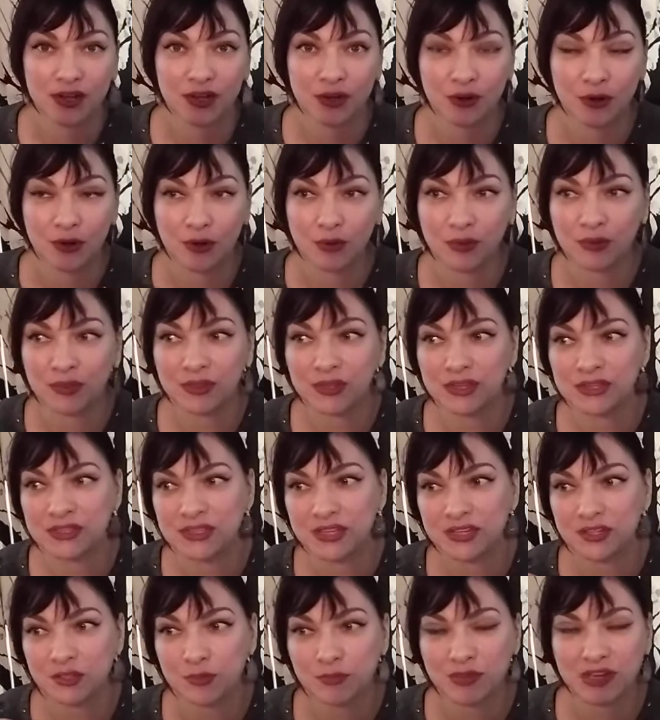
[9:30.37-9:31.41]
You know, these
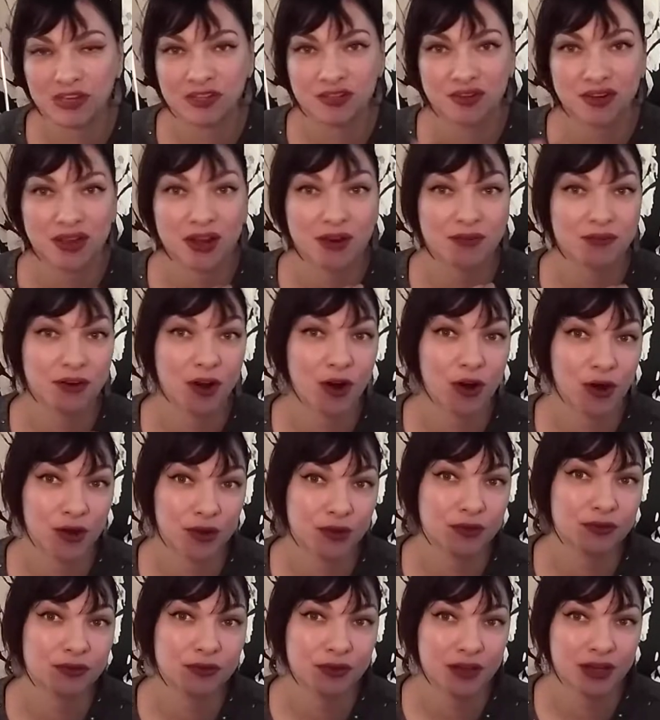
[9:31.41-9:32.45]
things are being done out of
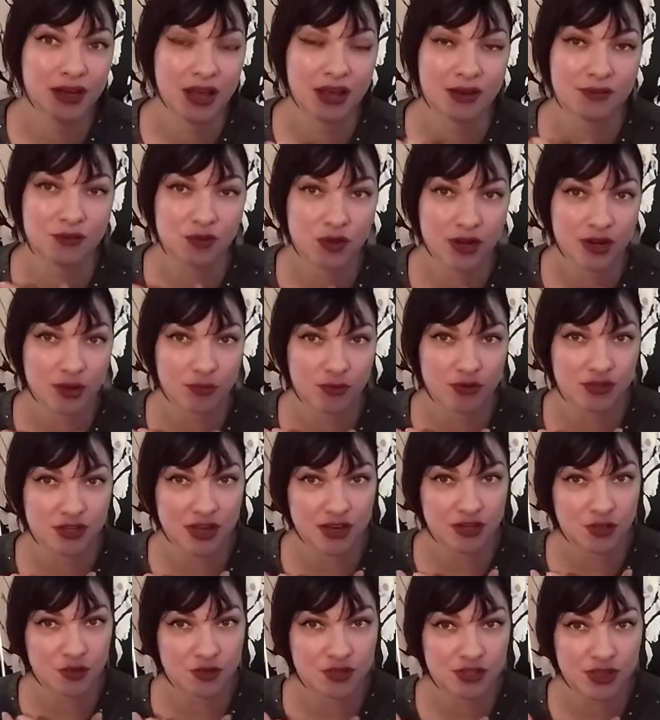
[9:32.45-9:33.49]
hurt and out of trying to
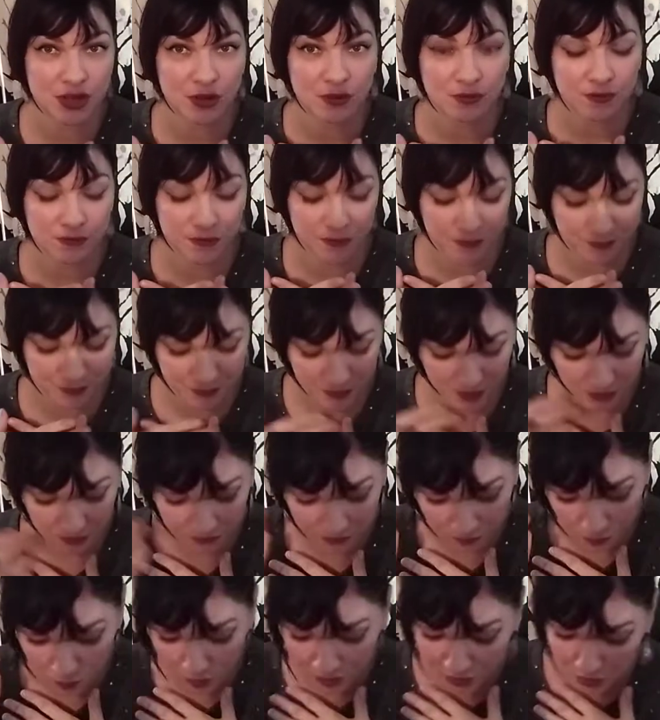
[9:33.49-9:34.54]
protect yourself
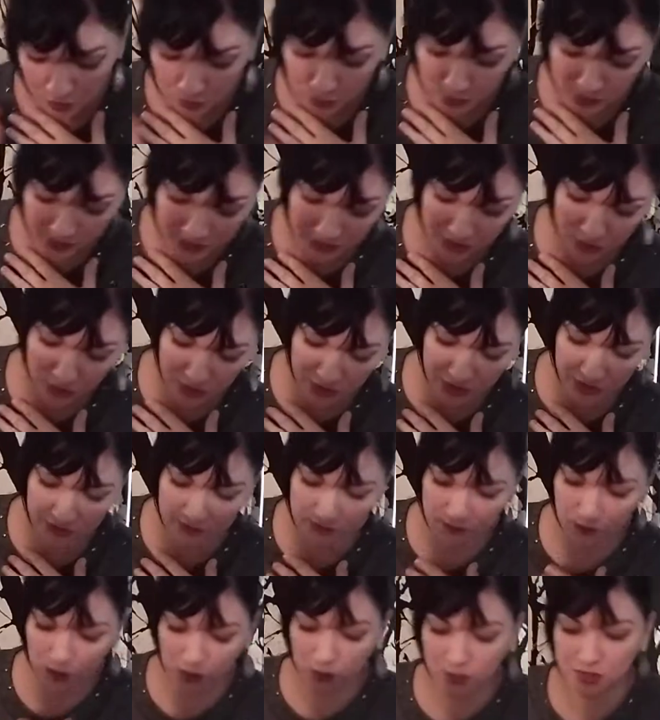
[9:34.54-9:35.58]
from what you're really looking
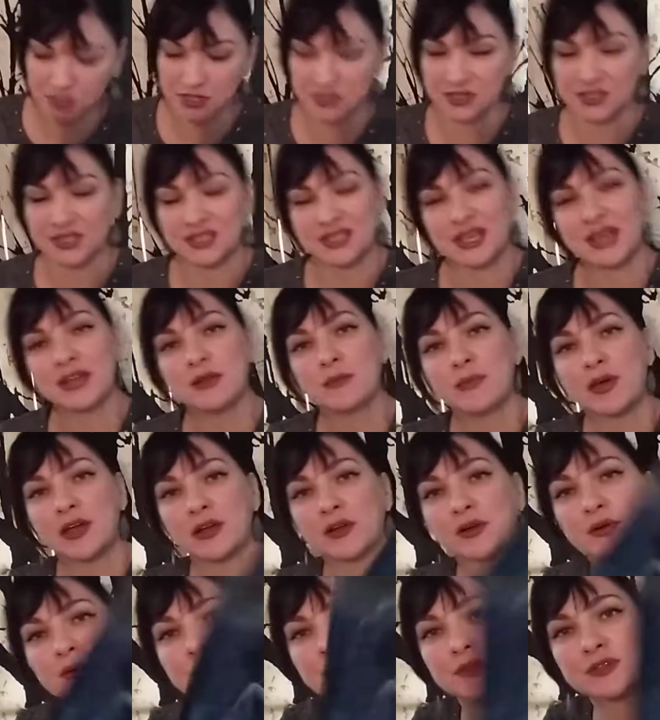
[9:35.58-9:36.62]
for, which is the Ten of
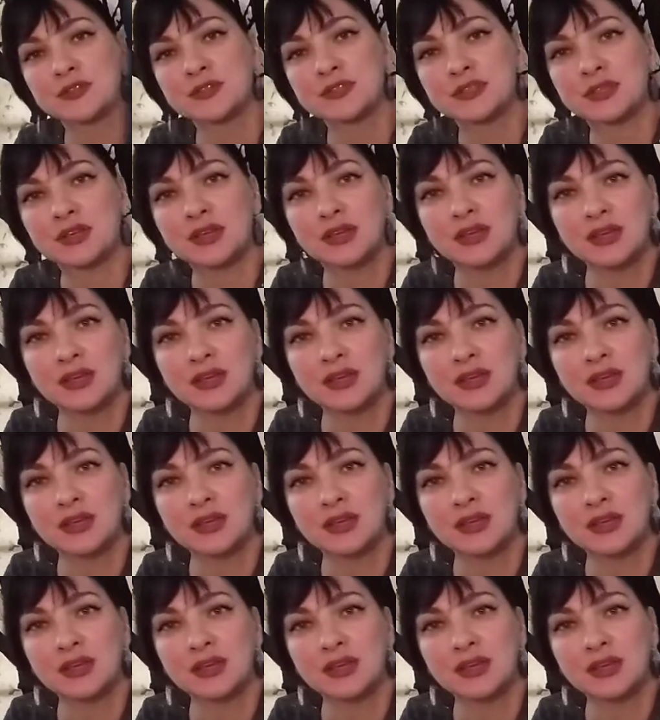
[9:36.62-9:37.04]
Pentacles,